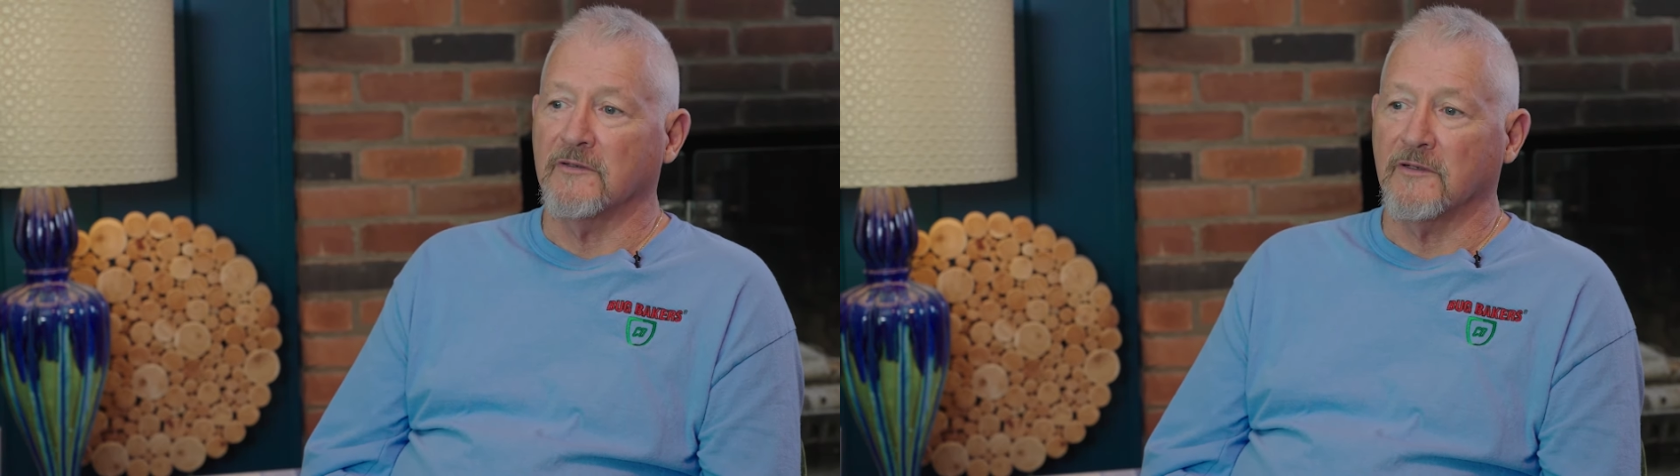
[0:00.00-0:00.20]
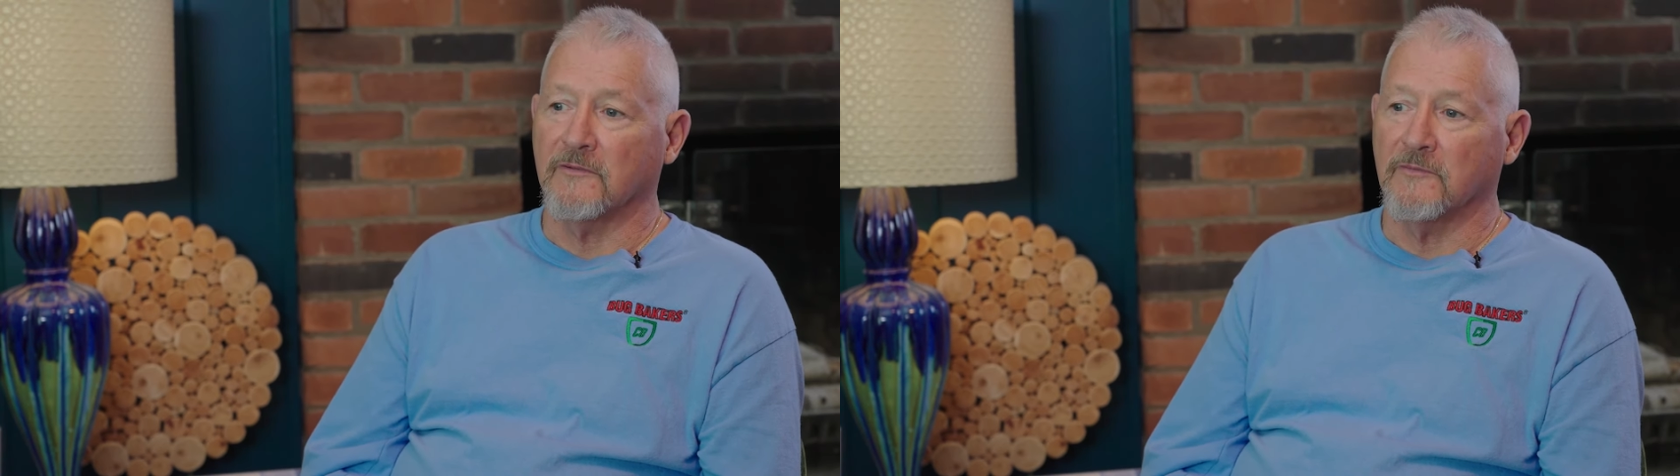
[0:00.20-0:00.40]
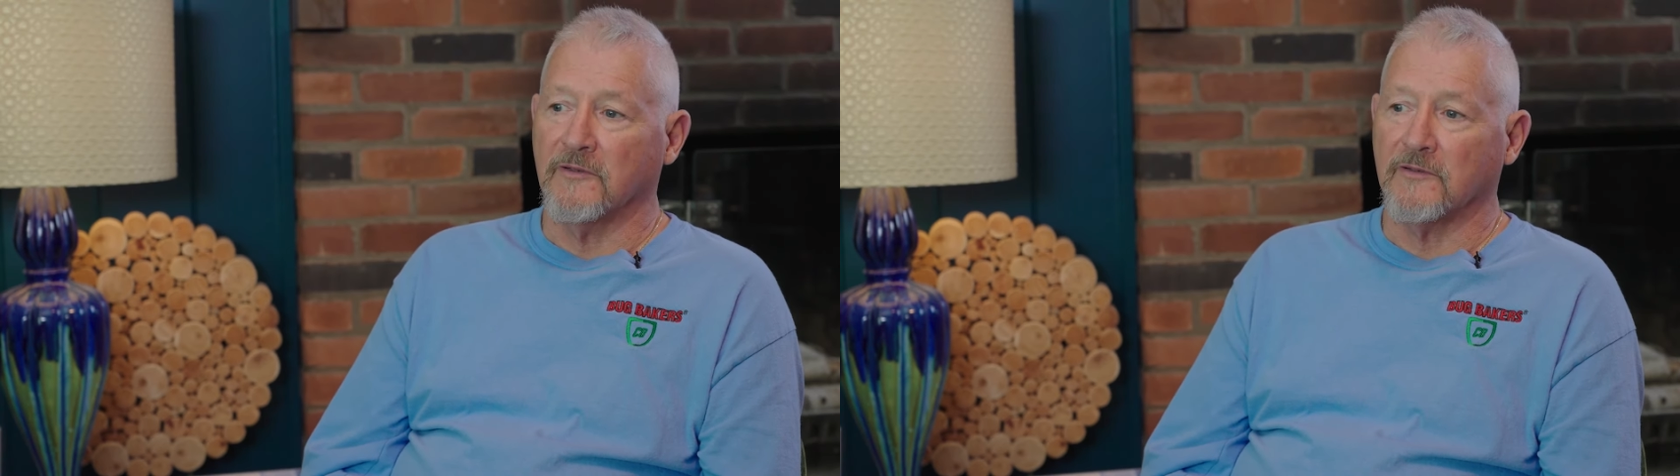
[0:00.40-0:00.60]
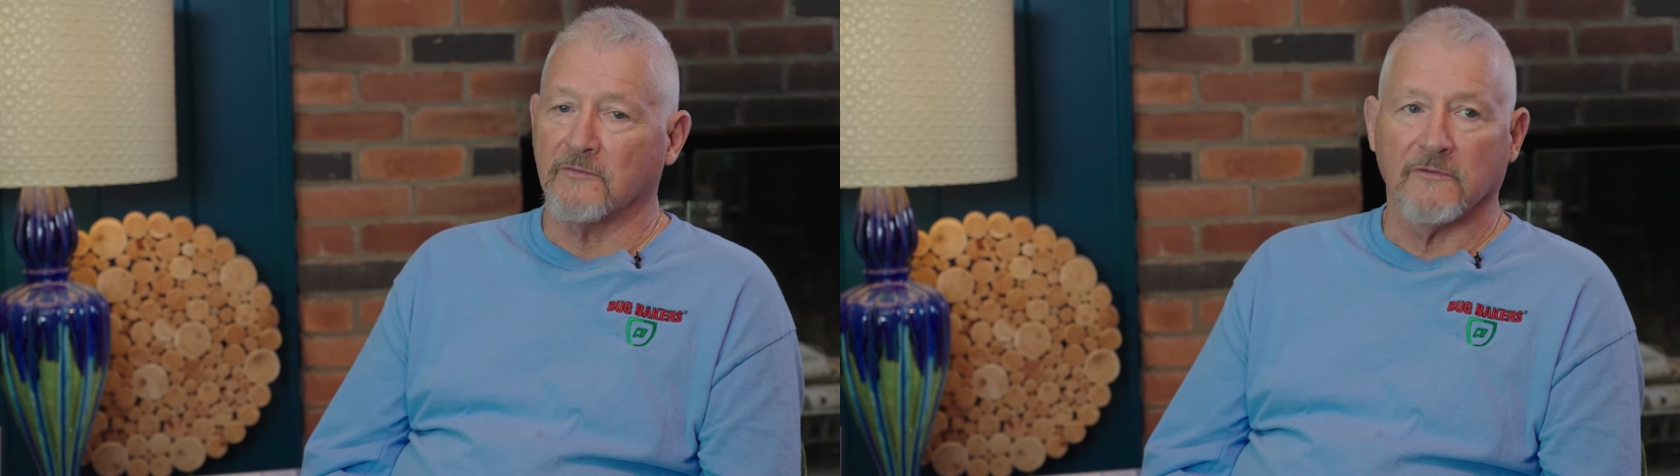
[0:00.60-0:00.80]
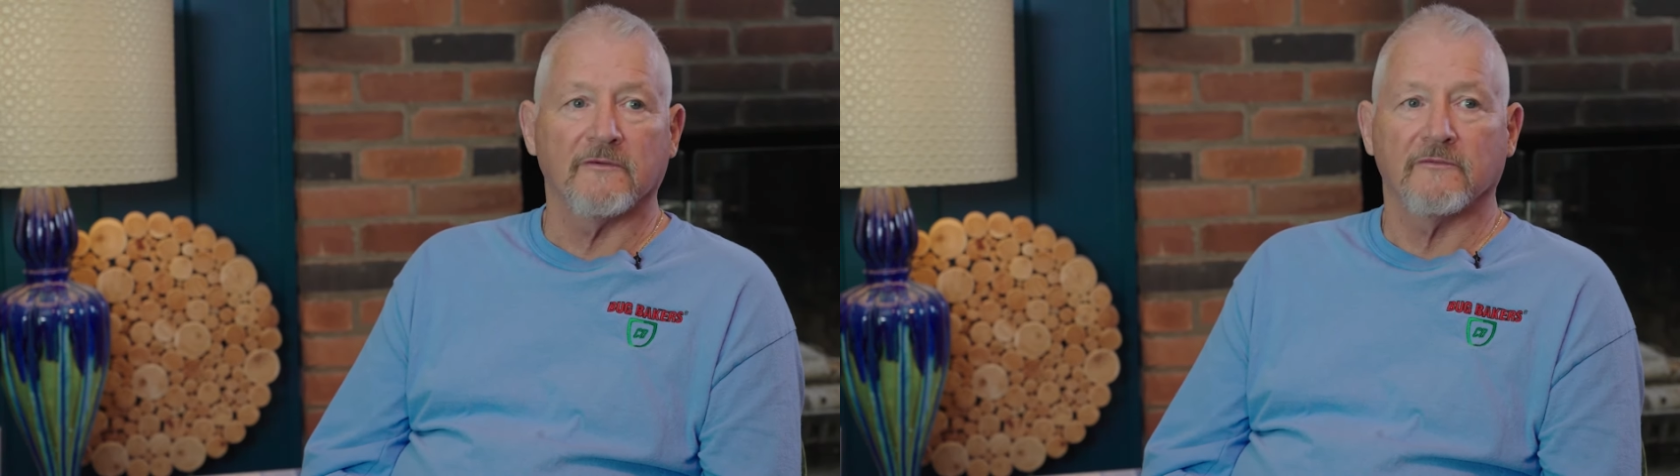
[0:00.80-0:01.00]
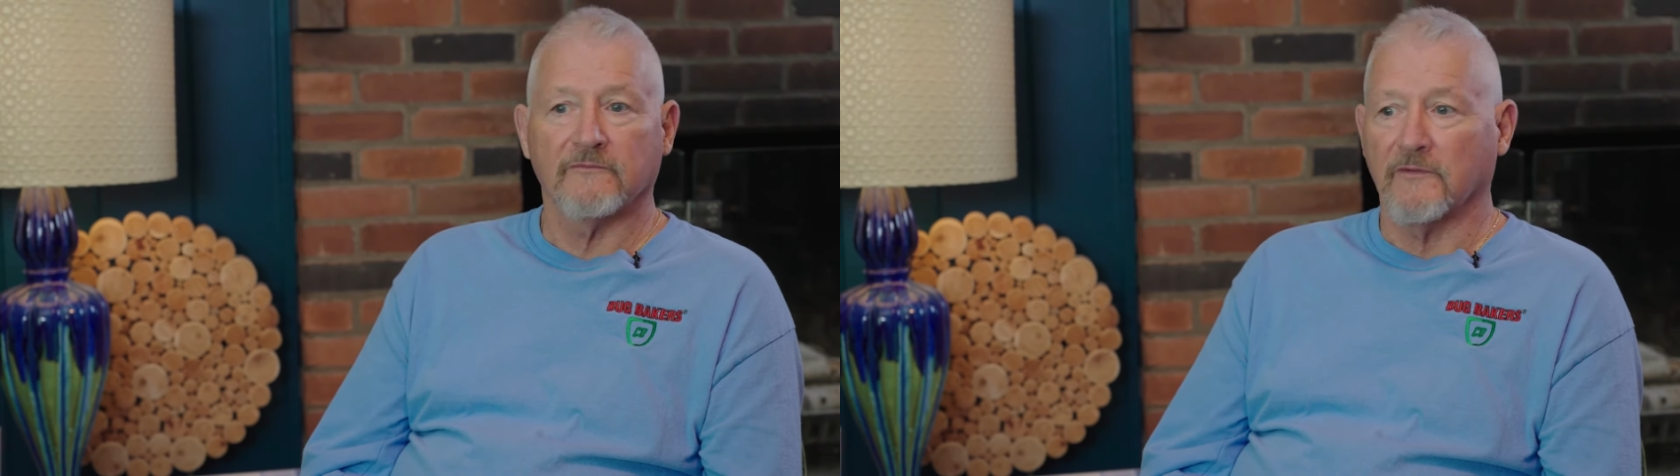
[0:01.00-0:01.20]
and I'll be like, well,